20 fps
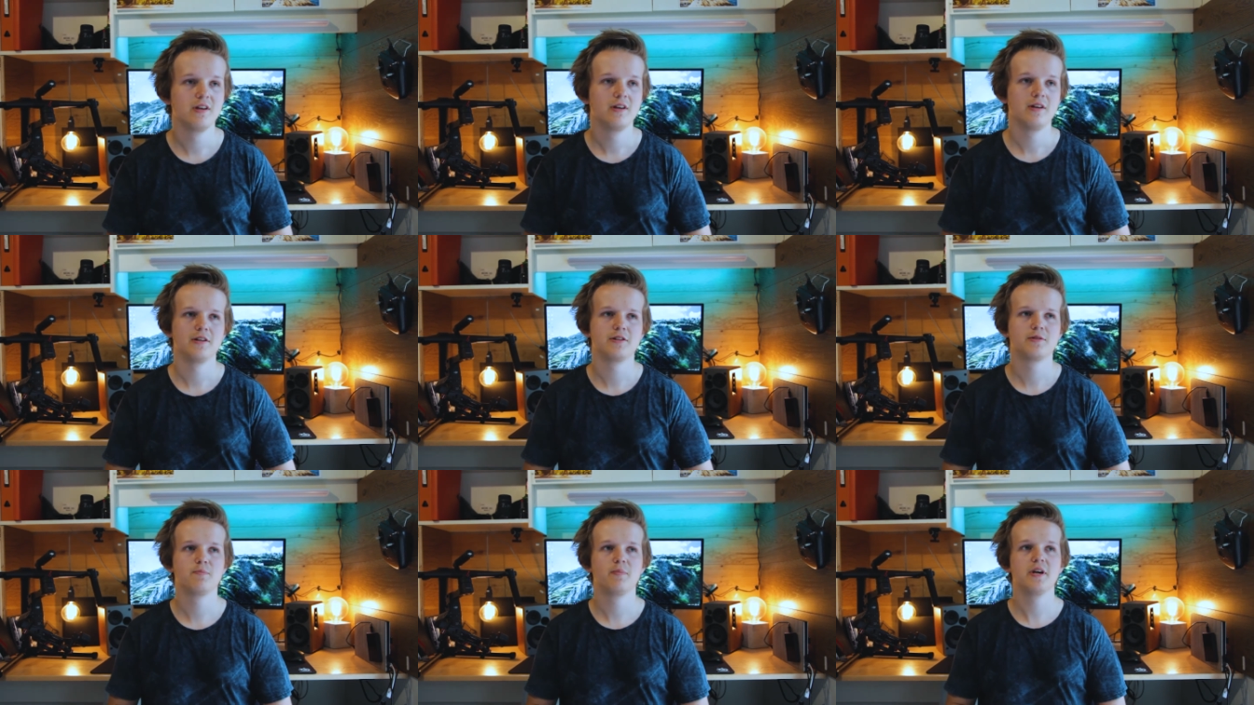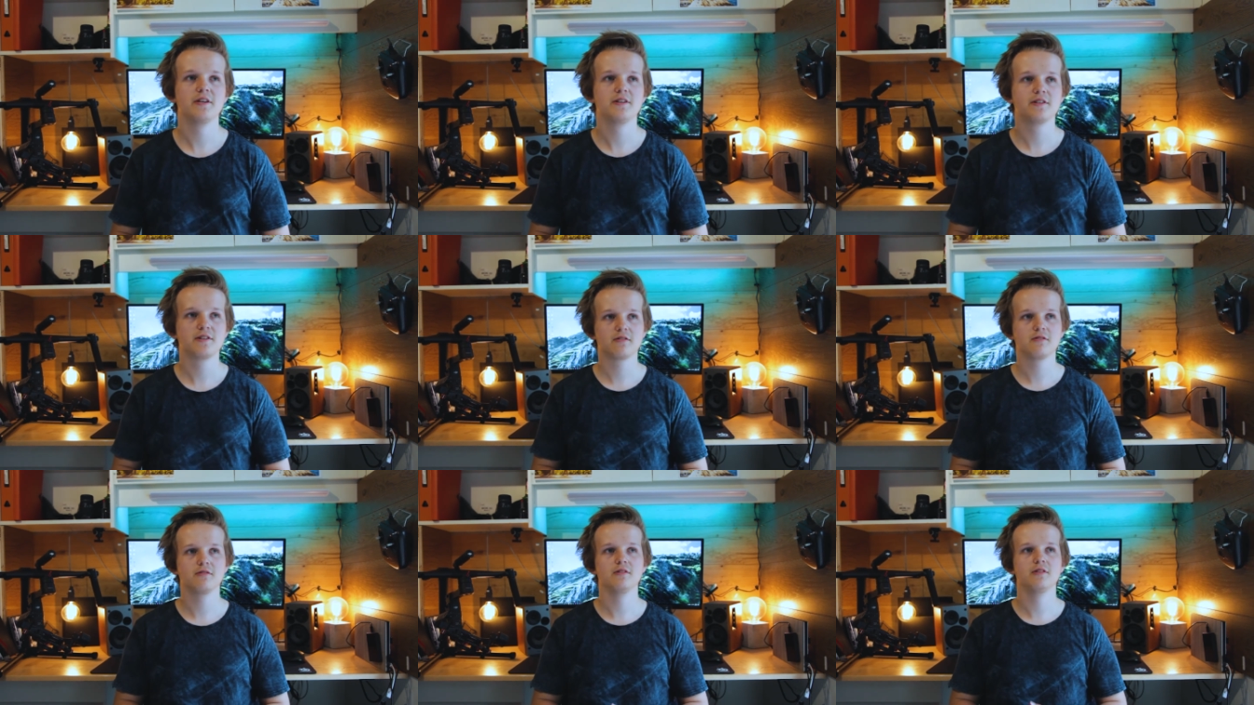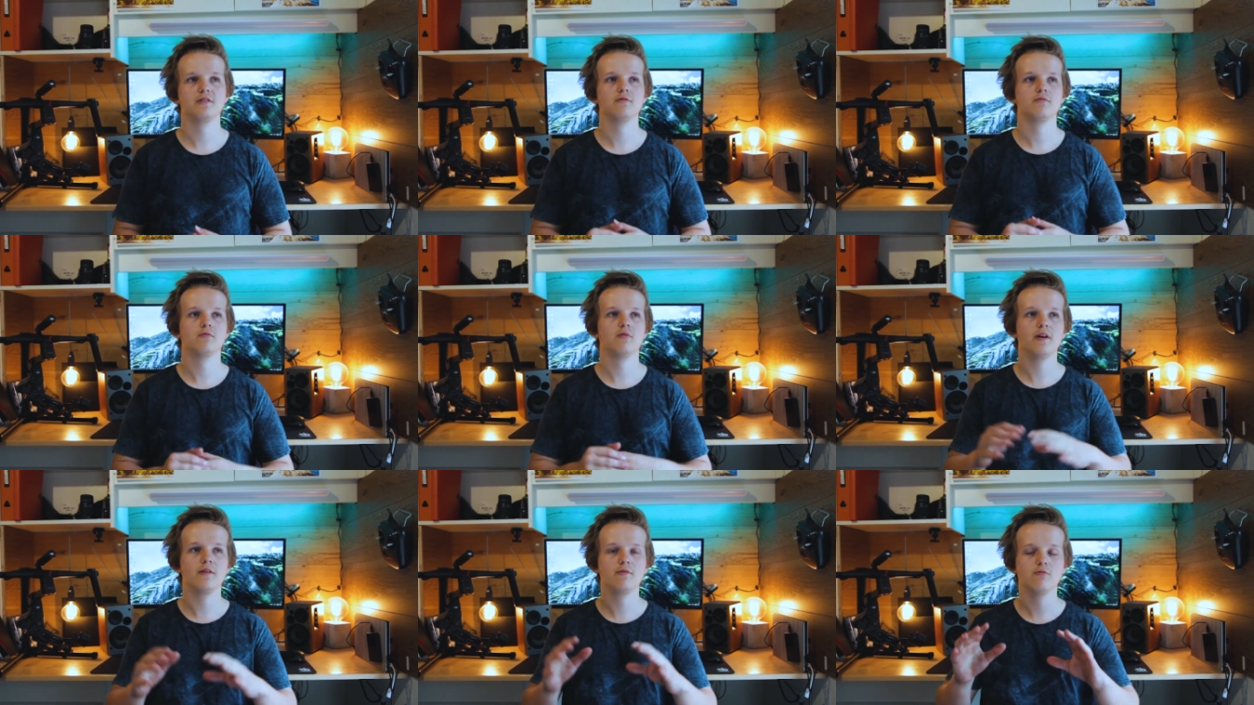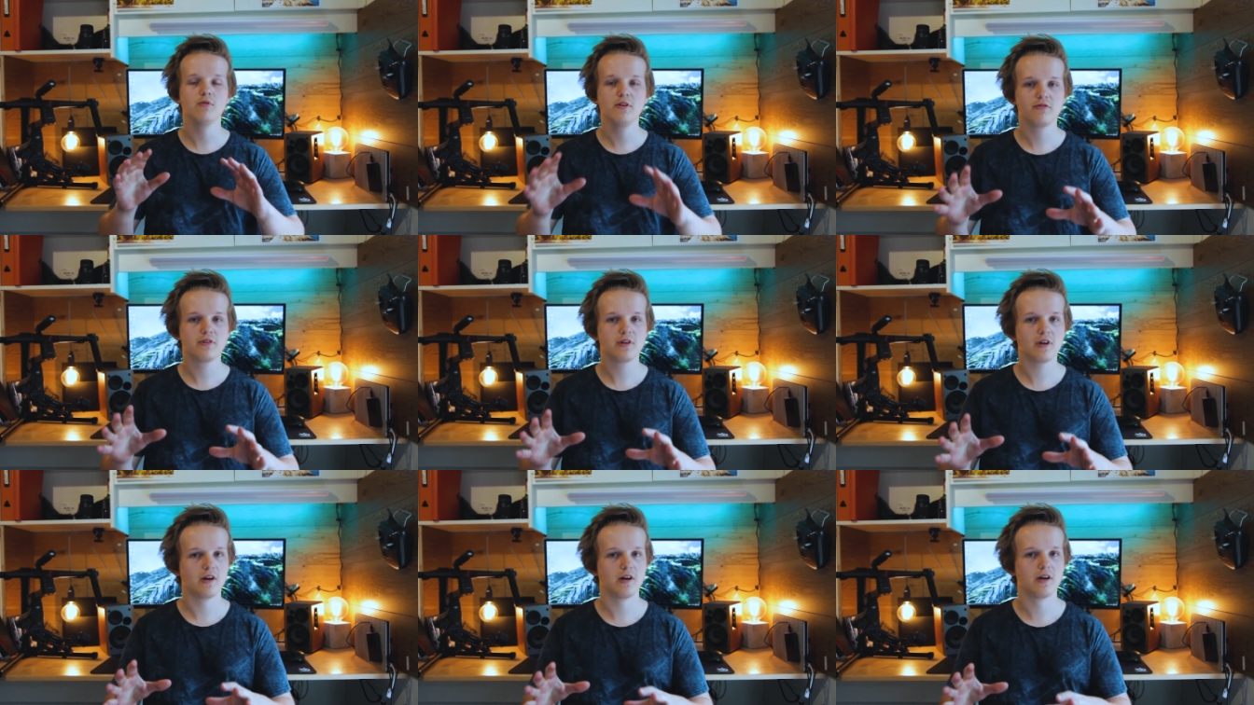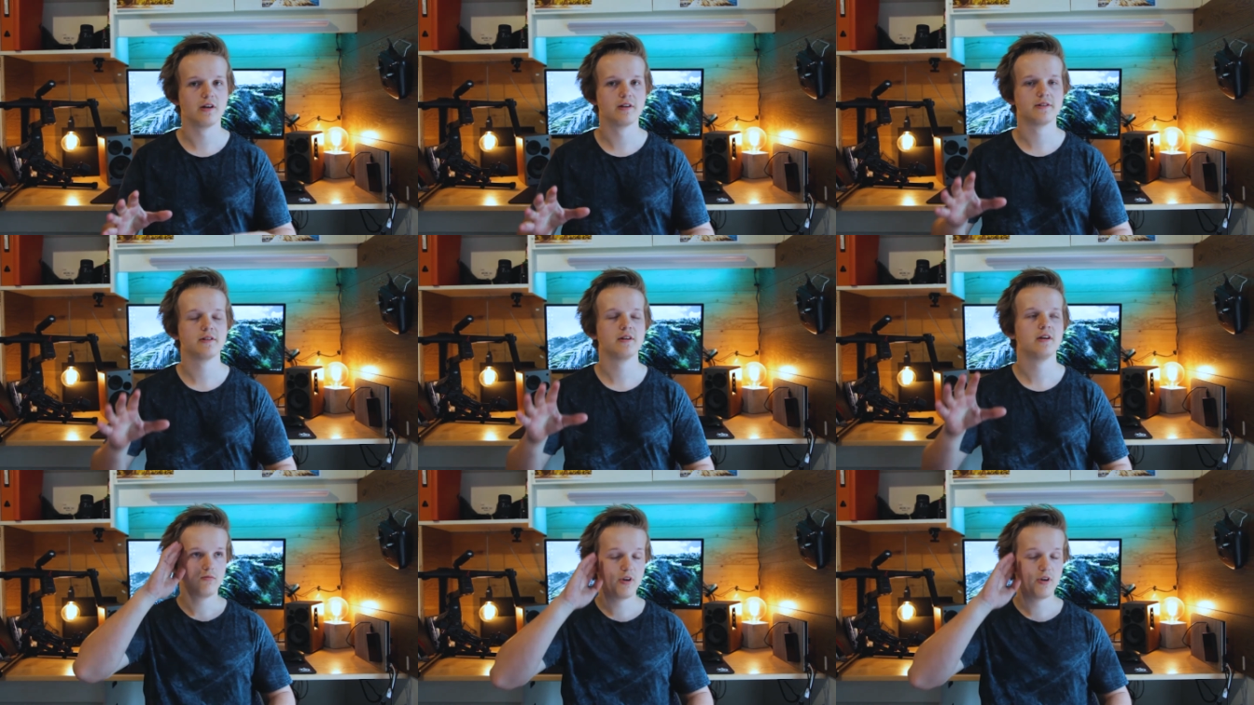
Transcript: it's basically when, with cars,